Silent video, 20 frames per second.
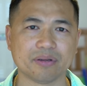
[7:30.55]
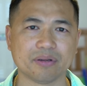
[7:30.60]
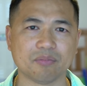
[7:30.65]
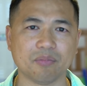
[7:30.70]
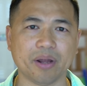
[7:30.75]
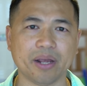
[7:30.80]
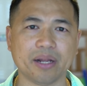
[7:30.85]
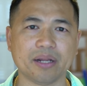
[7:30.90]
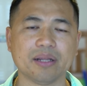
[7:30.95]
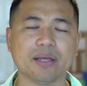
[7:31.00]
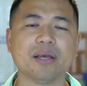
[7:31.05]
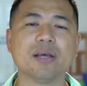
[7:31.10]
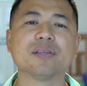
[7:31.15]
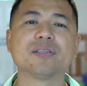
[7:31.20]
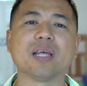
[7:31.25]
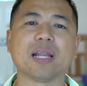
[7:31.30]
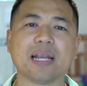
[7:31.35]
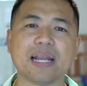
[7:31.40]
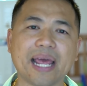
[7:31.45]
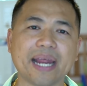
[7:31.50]
right,
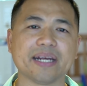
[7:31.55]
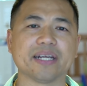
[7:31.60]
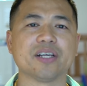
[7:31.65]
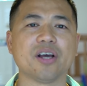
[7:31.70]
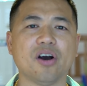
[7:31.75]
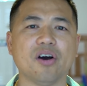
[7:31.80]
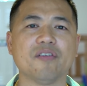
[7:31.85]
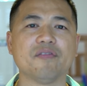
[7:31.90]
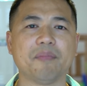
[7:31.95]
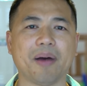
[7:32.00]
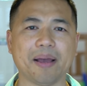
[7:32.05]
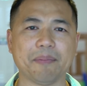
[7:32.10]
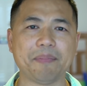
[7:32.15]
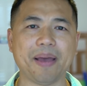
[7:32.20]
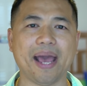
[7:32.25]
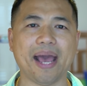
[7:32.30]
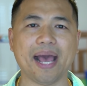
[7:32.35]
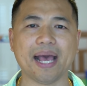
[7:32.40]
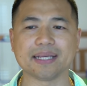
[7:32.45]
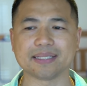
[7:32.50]
to let go of my
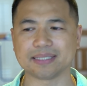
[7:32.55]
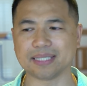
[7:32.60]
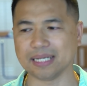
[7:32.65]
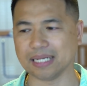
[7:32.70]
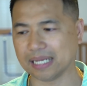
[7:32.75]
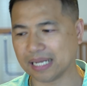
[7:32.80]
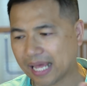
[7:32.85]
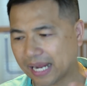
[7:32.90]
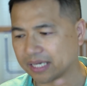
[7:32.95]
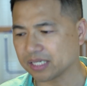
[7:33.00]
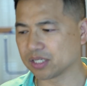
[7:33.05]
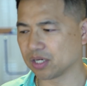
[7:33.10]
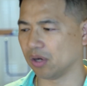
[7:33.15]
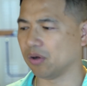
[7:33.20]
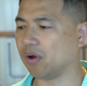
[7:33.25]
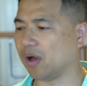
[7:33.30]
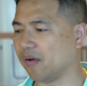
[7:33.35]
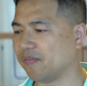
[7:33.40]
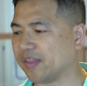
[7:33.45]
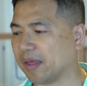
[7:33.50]
past, to let
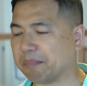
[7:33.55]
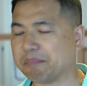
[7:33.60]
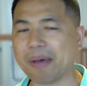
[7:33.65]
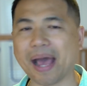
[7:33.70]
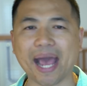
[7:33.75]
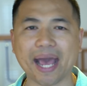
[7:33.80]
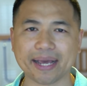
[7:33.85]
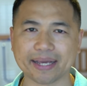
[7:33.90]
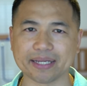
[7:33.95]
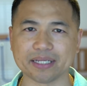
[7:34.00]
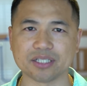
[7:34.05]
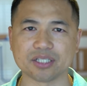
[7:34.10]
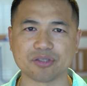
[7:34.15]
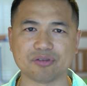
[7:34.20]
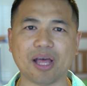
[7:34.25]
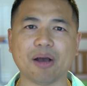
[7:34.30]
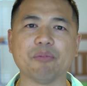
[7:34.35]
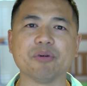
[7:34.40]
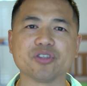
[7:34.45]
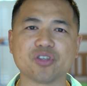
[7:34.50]
go of the baggage
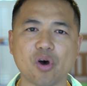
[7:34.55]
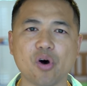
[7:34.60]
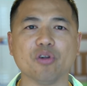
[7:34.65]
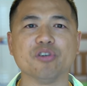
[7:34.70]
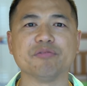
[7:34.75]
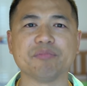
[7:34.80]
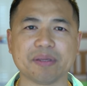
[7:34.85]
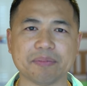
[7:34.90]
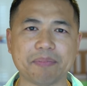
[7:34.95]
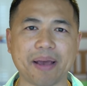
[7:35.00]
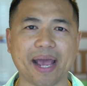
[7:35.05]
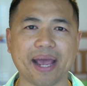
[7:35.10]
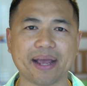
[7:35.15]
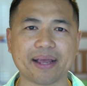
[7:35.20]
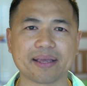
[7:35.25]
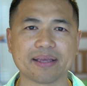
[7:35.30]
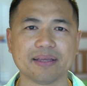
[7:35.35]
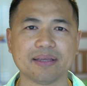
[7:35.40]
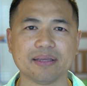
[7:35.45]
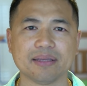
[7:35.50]
that was holding me
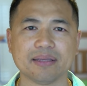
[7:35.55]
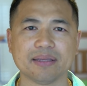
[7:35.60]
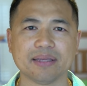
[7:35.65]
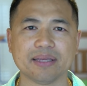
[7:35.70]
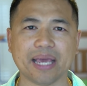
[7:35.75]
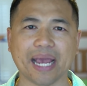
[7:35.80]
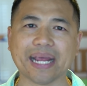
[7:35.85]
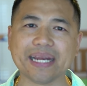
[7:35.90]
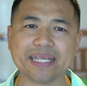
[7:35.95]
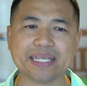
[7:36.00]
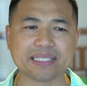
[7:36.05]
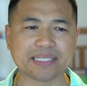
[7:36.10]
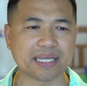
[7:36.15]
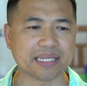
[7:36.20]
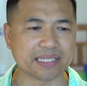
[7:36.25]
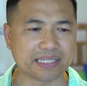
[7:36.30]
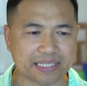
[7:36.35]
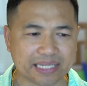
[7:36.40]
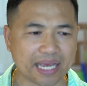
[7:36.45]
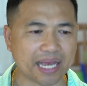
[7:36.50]
back. And he
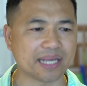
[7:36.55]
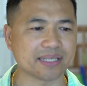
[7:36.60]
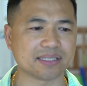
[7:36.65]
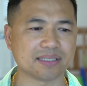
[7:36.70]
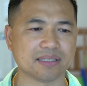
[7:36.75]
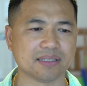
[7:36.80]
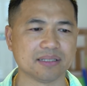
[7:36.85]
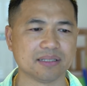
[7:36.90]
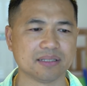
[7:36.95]
said, yes,